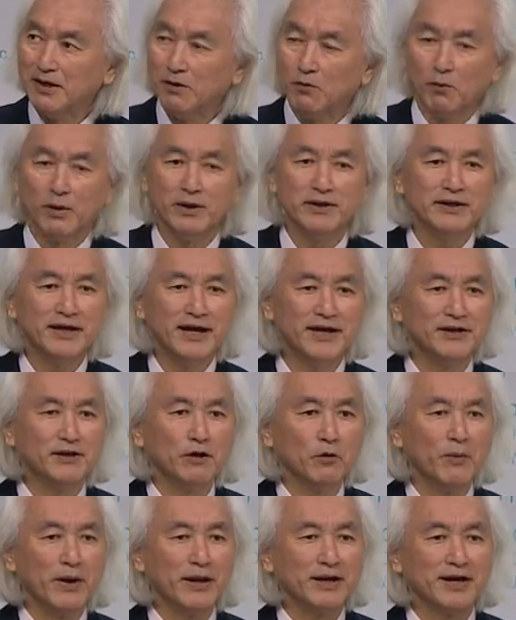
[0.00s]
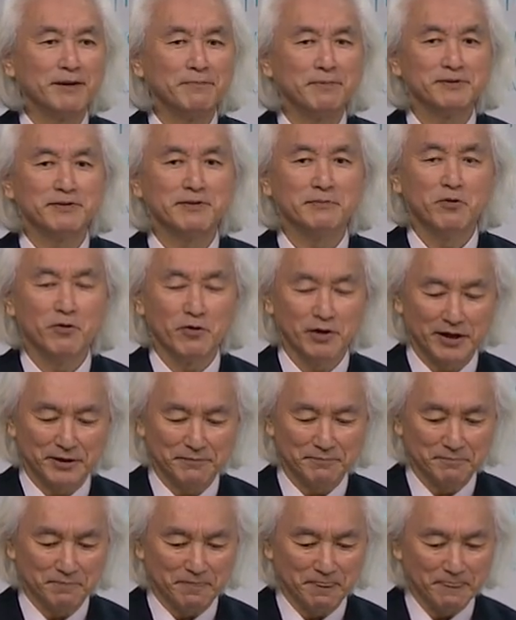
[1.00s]
One day you'll wake up in the
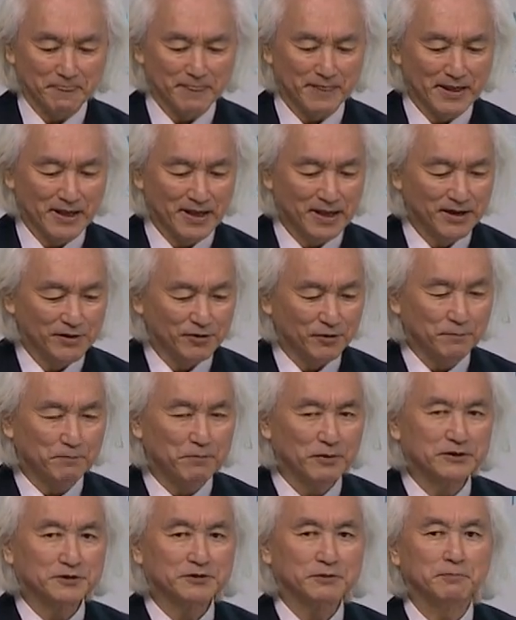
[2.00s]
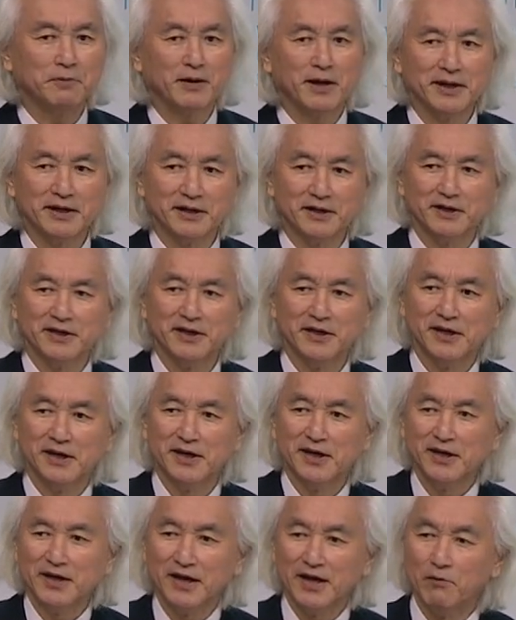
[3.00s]
morning, you'll push a button
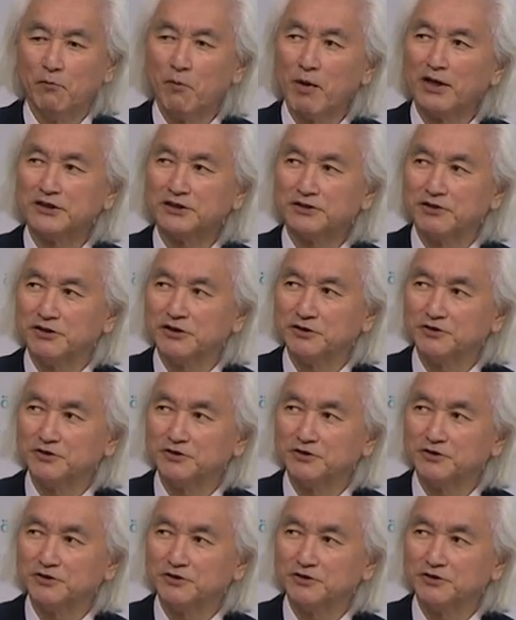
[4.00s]
and watch the